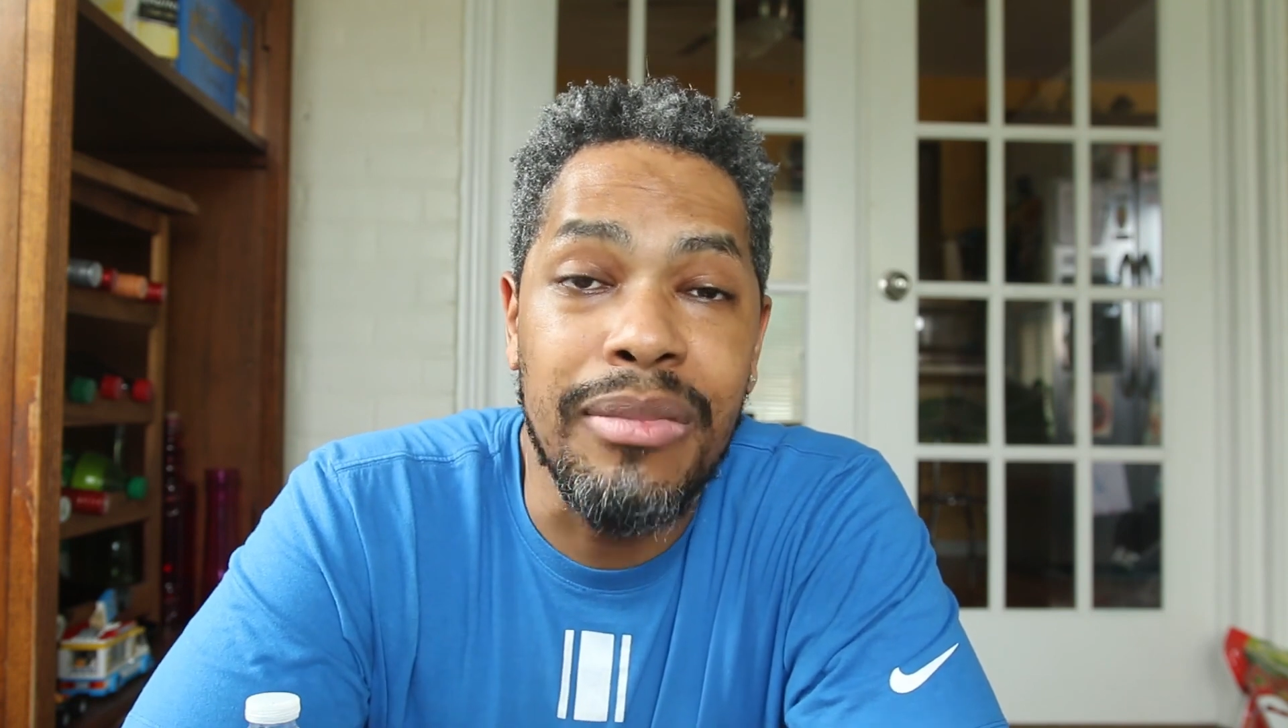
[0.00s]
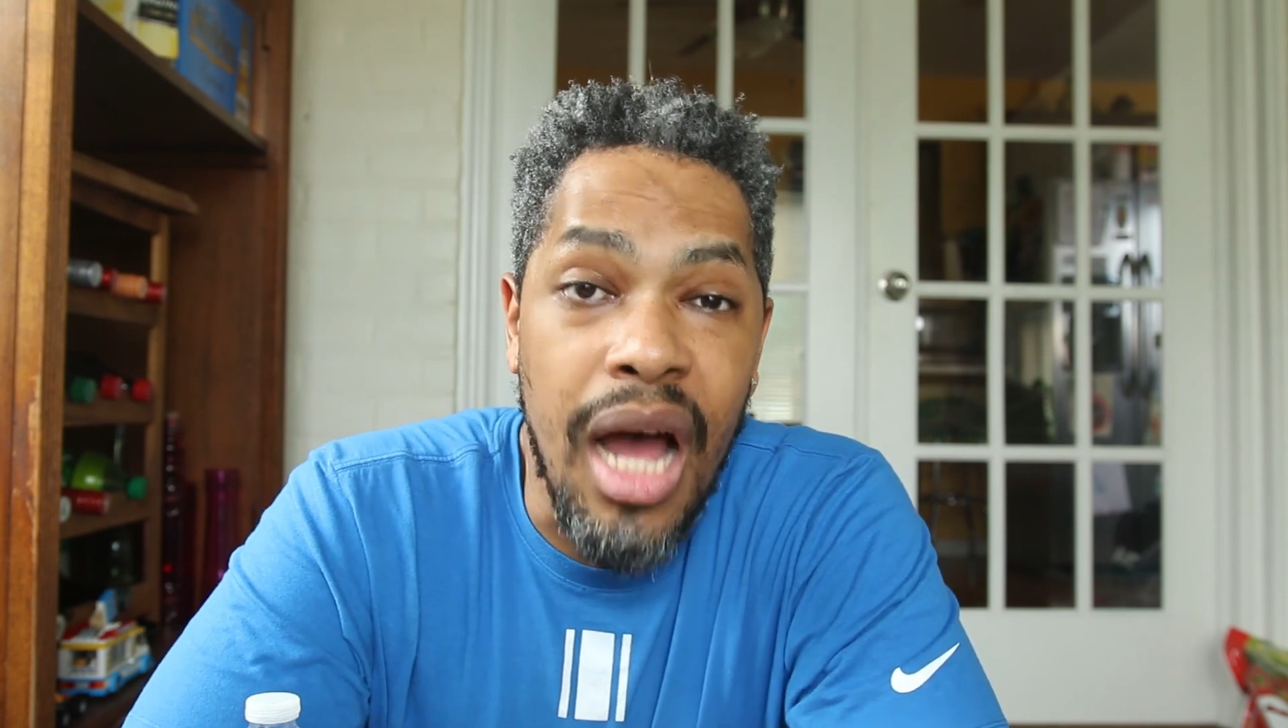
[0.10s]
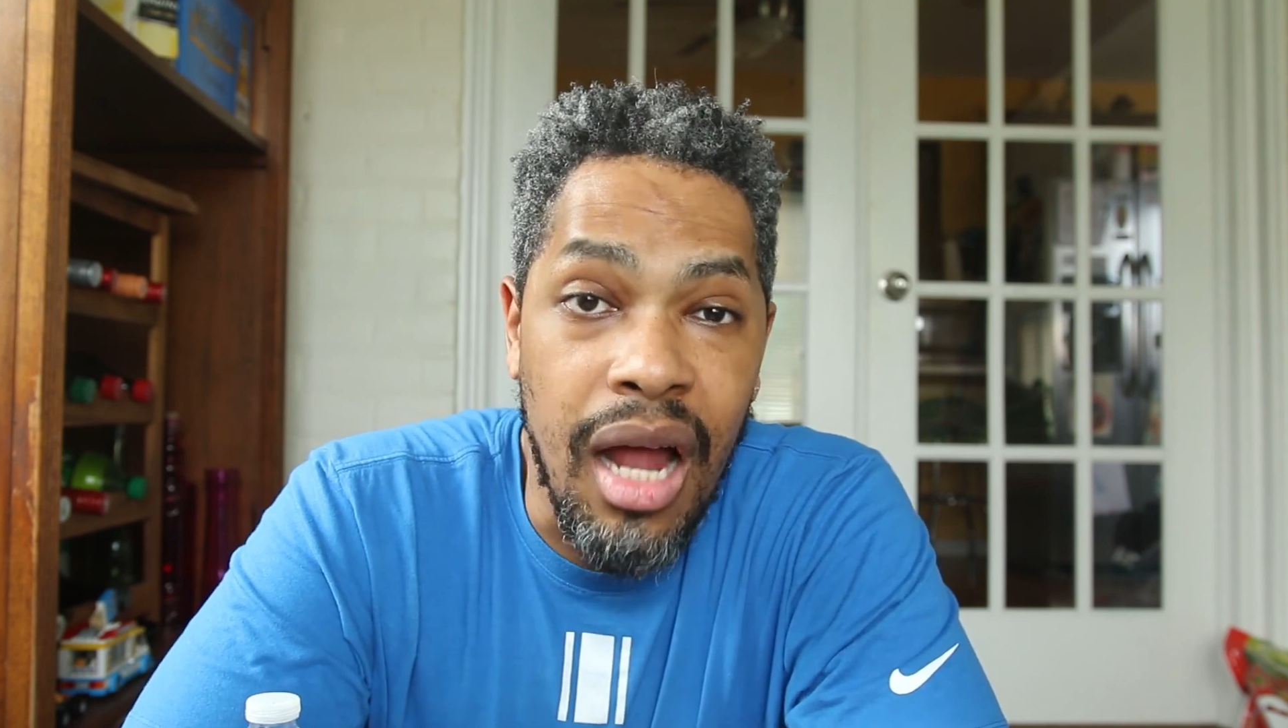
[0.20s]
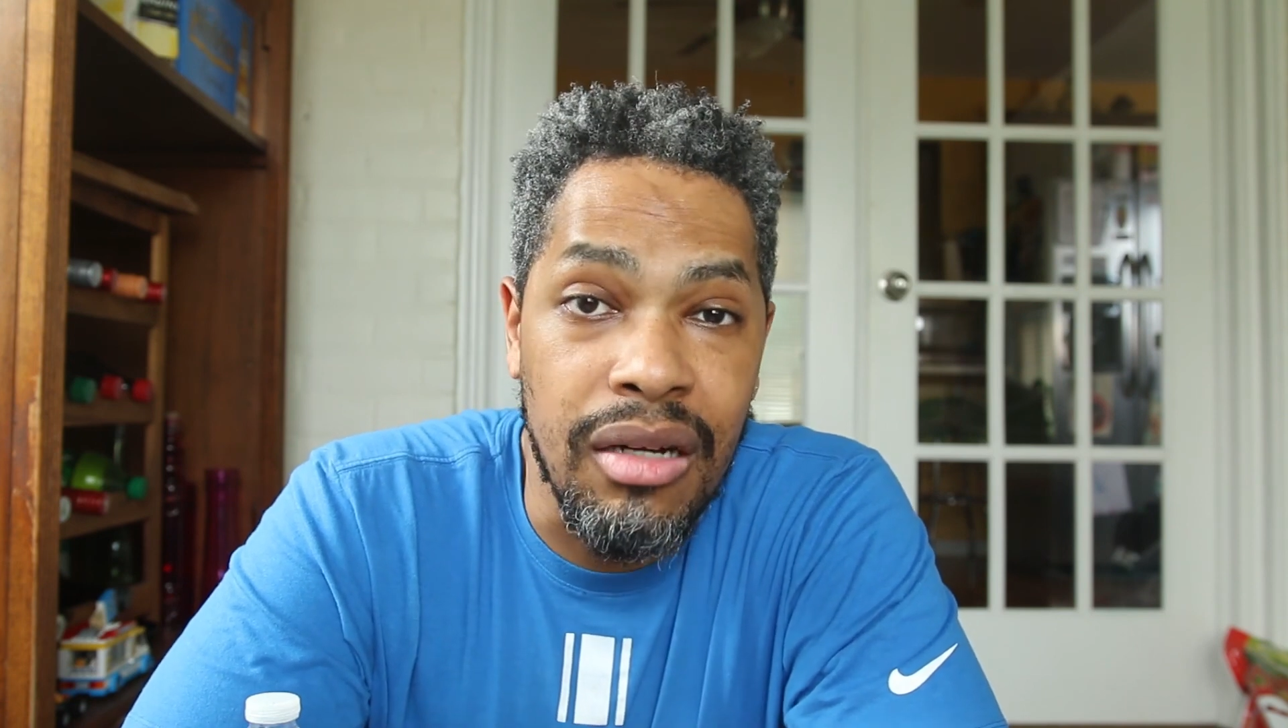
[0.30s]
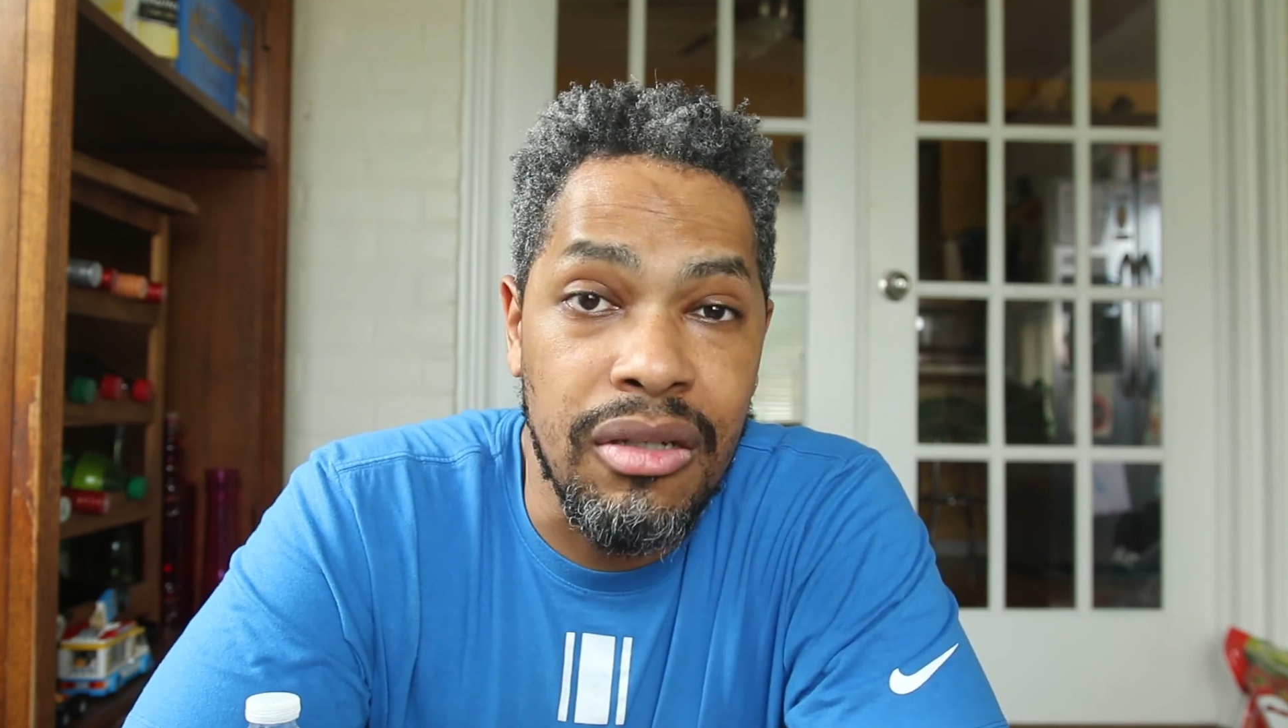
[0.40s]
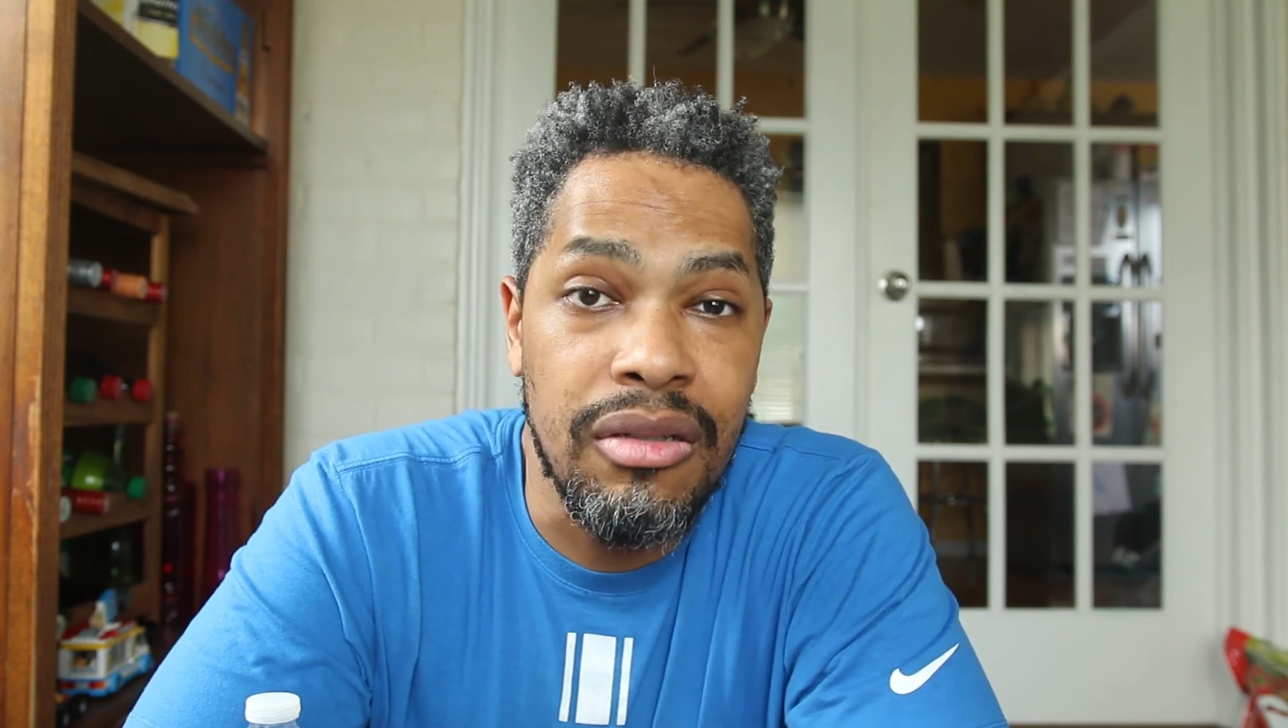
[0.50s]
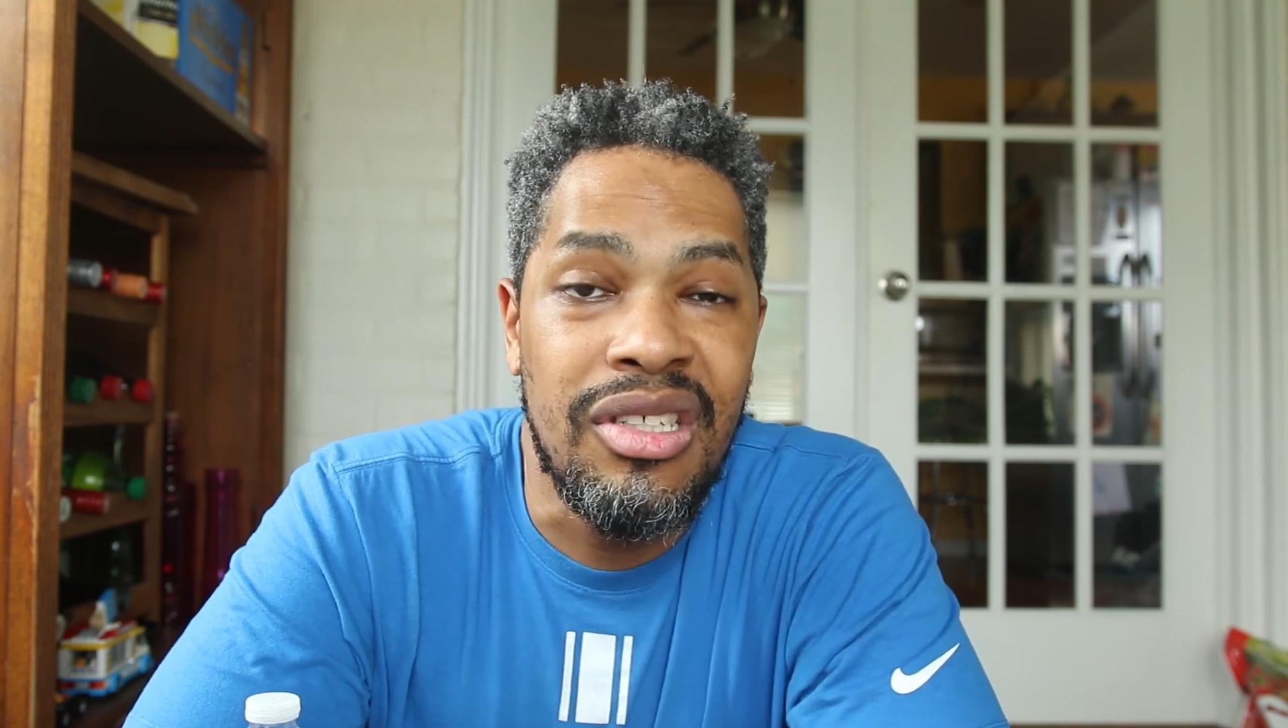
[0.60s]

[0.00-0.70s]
dollar